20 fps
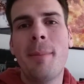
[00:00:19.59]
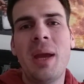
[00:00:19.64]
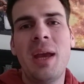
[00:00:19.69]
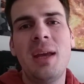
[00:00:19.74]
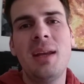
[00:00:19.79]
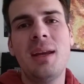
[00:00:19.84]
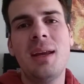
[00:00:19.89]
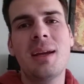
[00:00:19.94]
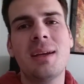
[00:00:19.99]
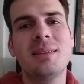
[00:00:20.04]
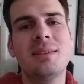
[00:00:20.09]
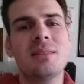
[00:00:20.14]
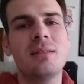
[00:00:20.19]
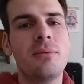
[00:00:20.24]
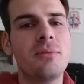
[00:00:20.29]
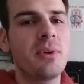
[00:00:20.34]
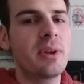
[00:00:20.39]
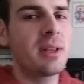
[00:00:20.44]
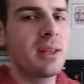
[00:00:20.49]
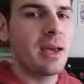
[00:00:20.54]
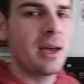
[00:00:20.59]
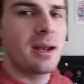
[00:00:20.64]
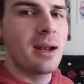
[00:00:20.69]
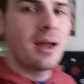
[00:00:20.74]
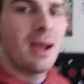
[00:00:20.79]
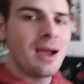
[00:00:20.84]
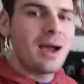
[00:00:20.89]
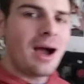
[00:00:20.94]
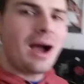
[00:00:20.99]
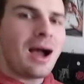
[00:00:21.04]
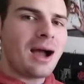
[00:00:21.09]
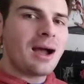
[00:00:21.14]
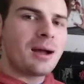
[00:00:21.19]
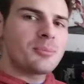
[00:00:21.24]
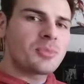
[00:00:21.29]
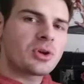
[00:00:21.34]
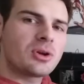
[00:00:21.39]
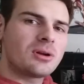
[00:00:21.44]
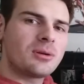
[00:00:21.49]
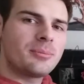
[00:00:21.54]
painting and stuff like that.
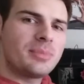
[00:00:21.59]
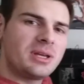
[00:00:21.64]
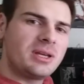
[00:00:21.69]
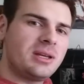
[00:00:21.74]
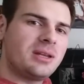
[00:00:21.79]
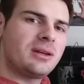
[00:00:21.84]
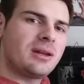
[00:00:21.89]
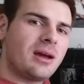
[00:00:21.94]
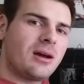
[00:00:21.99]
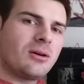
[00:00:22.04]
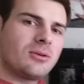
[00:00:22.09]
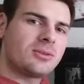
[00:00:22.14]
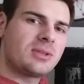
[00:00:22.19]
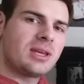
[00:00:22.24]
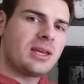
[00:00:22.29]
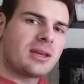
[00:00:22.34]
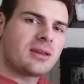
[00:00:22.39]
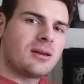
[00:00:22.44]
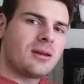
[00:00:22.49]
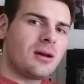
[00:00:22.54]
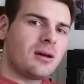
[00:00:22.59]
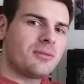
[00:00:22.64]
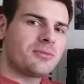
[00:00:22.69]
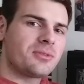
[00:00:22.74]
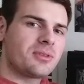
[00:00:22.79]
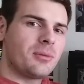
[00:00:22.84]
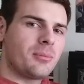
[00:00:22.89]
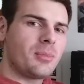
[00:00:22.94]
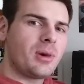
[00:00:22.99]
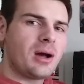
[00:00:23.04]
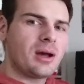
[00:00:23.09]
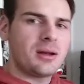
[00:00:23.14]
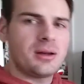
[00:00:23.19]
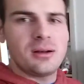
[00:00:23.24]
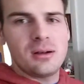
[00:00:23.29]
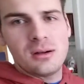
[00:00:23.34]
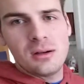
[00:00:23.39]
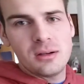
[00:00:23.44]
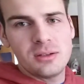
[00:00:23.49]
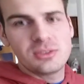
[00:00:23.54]
I'm going to be now taking off the
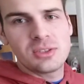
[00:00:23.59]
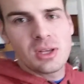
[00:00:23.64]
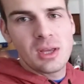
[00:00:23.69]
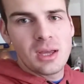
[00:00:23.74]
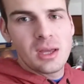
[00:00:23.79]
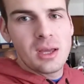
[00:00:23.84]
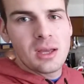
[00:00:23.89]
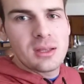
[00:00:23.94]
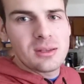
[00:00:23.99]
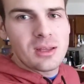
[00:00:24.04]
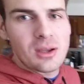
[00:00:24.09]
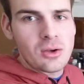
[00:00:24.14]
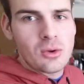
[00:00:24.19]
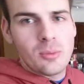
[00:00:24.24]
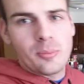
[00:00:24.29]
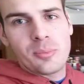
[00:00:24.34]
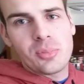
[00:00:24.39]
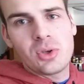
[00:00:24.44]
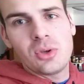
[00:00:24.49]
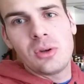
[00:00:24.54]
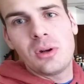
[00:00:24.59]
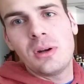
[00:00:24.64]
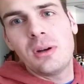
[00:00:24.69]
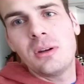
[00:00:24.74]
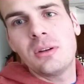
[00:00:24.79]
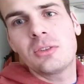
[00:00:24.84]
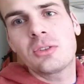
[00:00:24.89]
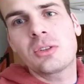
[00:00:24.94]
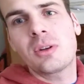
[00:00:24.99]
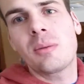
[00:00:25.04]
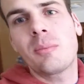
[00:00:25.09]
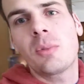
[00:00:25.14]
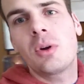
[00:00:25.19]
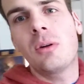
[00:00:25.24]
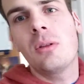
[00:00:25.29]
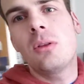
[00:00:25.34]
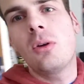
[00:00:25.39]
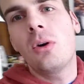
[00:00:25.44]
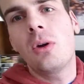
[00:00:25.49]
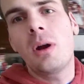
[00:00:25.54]
monitors, the computers. I'm
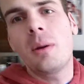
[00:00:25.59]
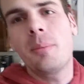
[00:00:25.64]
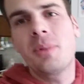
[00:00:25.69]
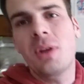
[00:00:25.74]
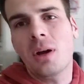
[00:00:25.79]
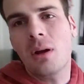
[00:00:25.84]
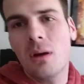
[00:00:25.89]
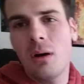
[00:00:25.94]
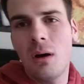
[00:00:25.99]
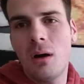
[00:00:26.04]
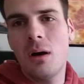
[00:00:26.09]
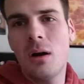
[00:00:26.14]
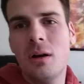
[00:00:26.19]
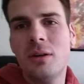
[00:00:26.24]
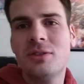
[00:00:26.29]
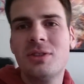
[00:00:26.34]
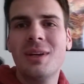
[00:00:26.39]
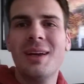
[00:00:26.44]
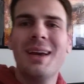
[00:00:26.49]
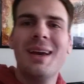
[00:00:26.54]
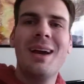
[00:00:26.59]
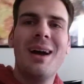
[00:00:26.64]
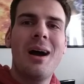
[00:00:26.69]
going to load up the cars.